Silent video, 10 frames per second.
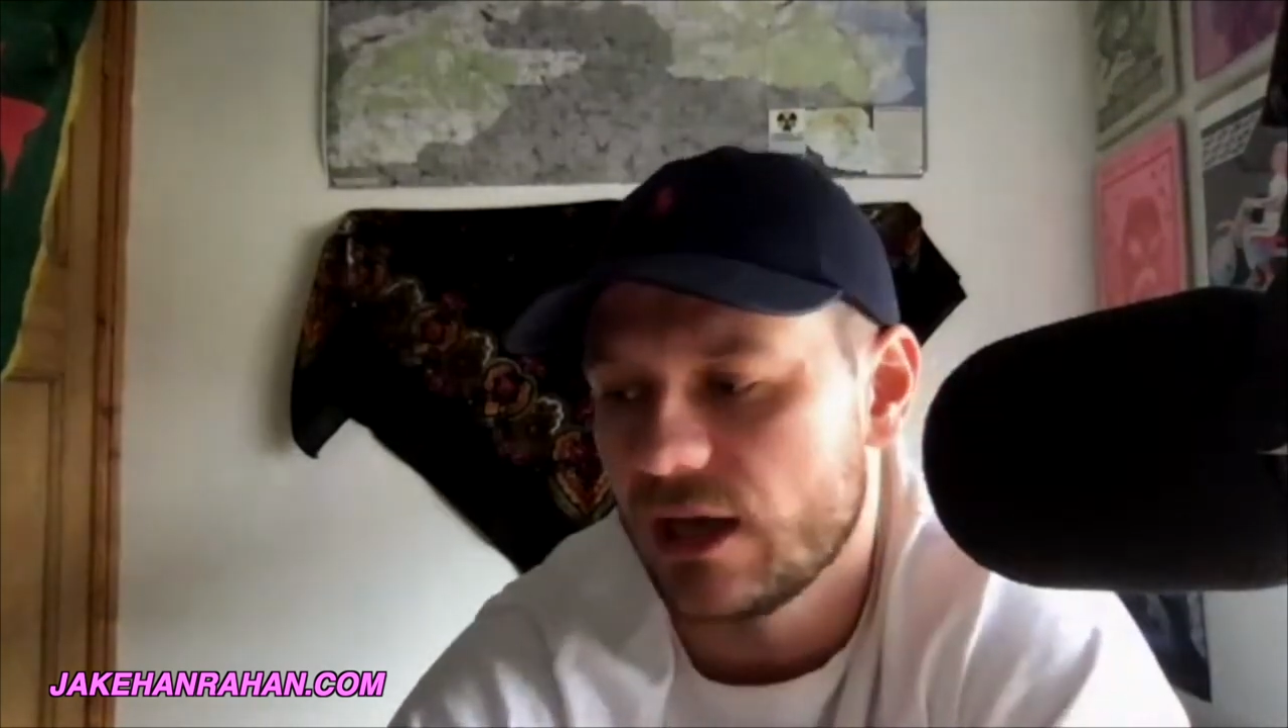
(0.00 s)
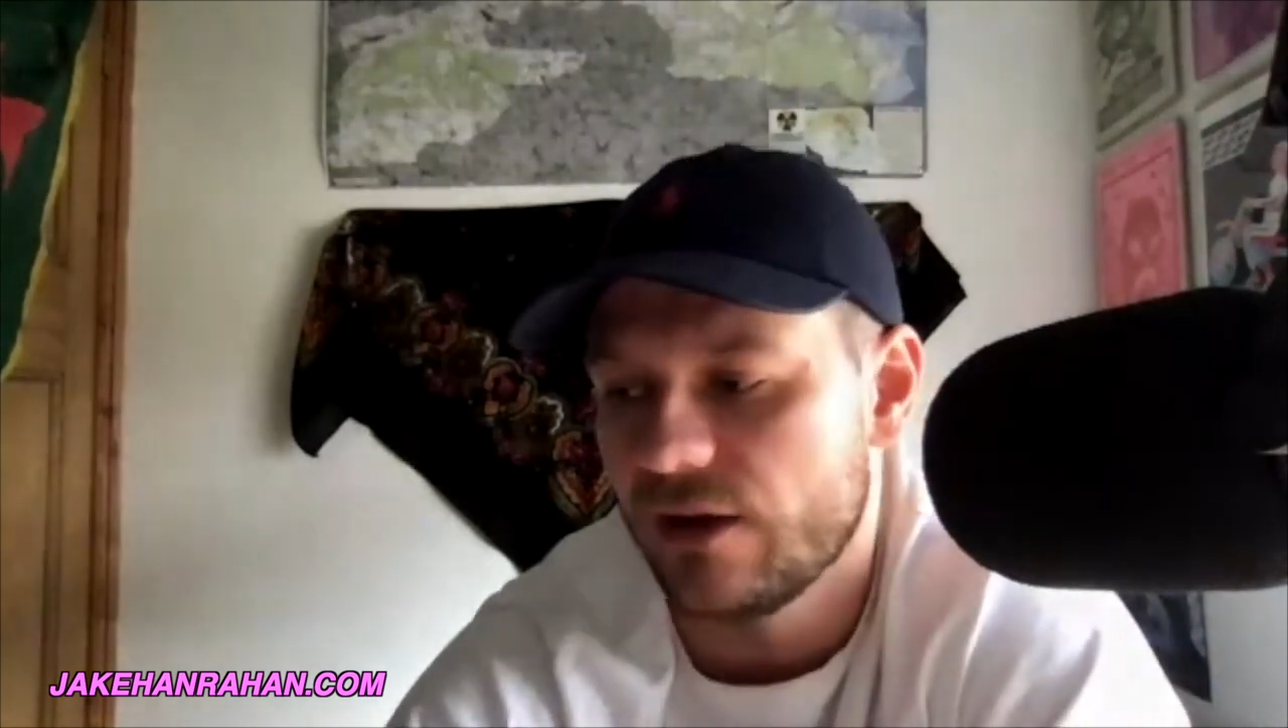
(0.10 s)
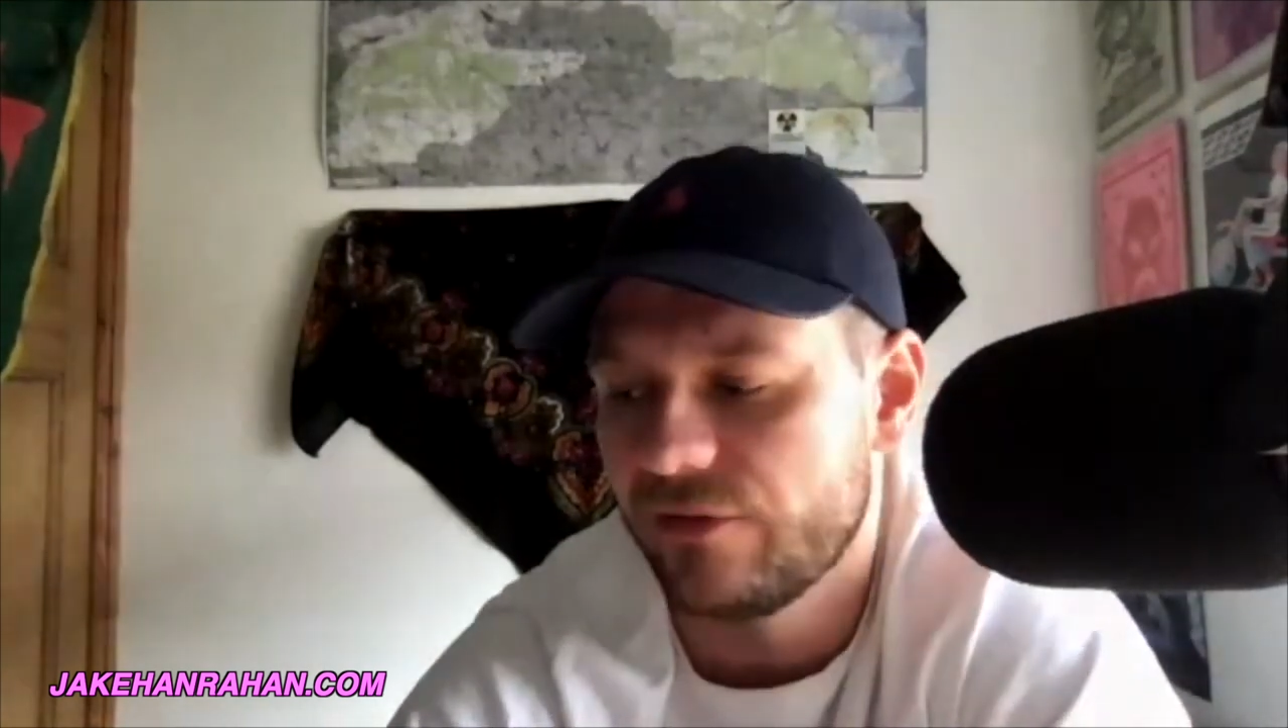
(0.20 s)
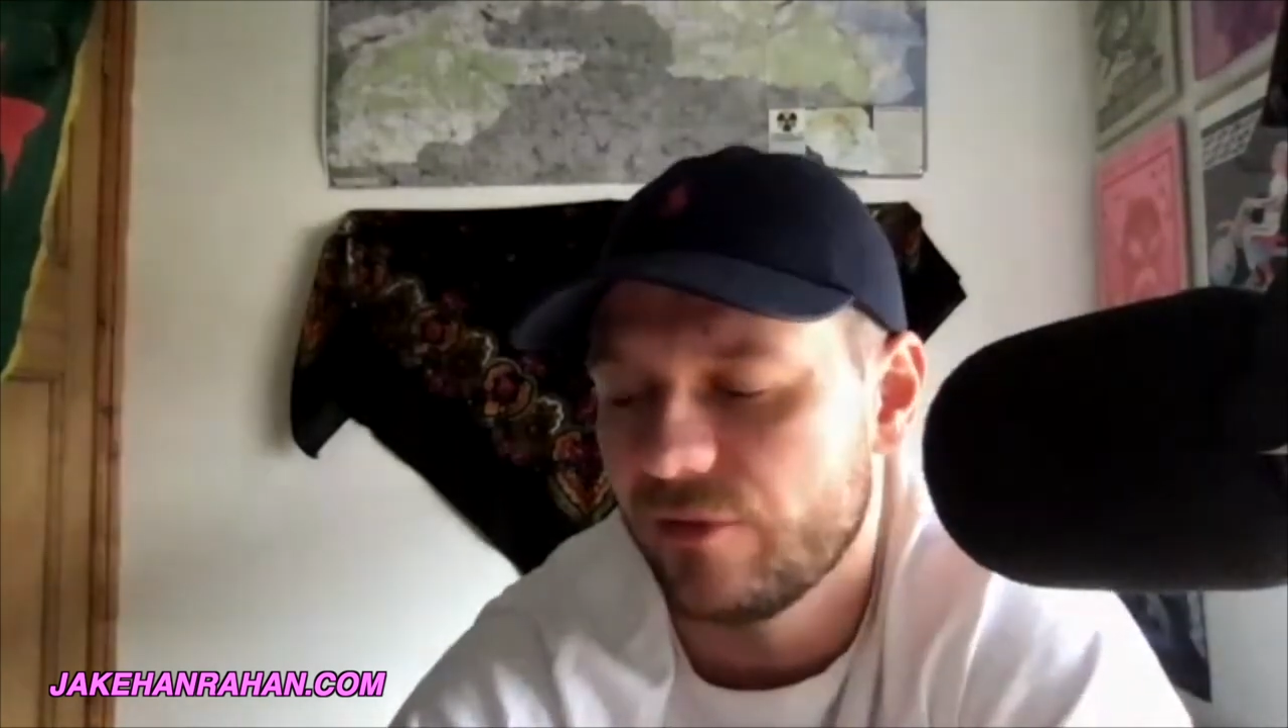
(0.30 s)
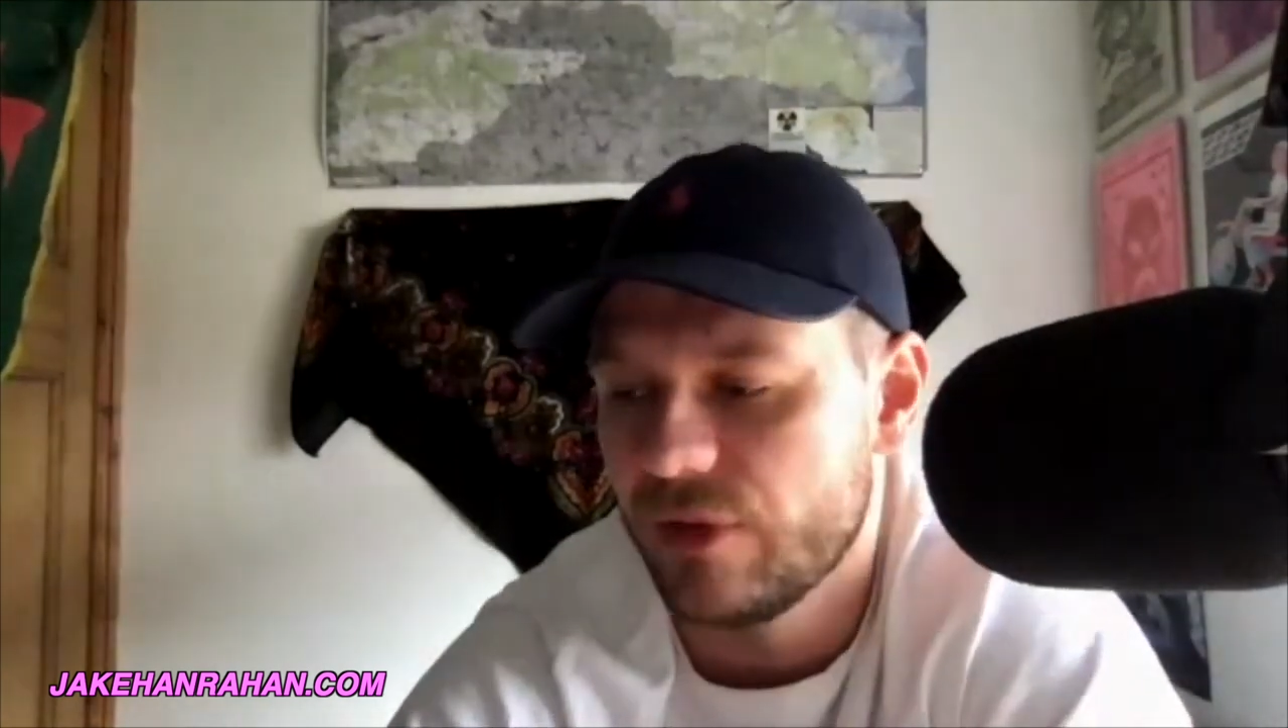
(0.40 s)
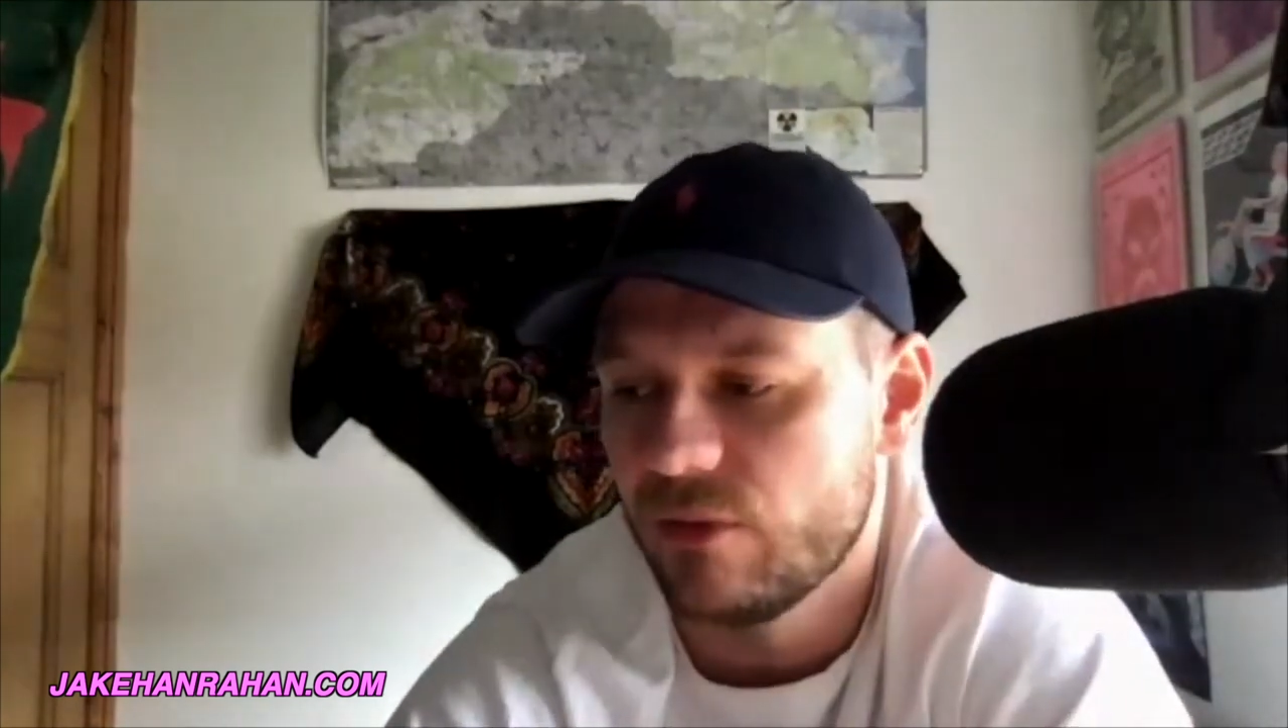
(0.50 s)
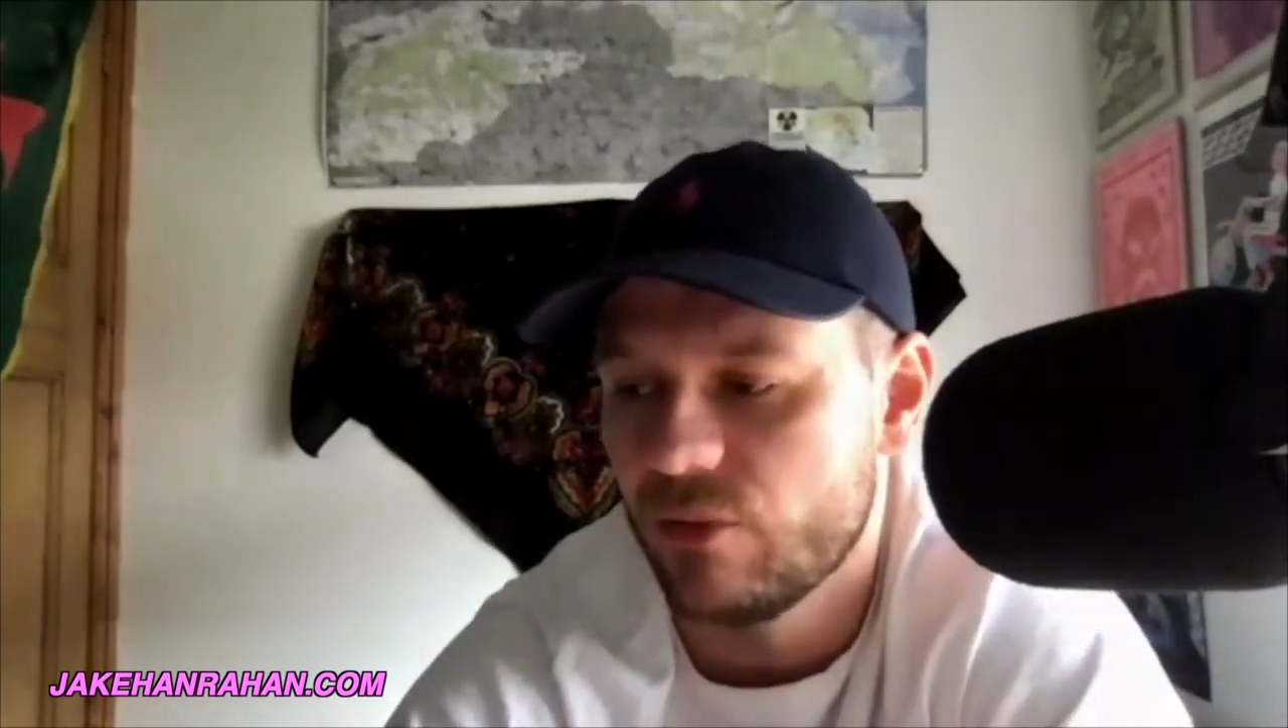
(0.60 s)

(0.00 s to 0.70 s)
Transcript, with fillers: like that for me.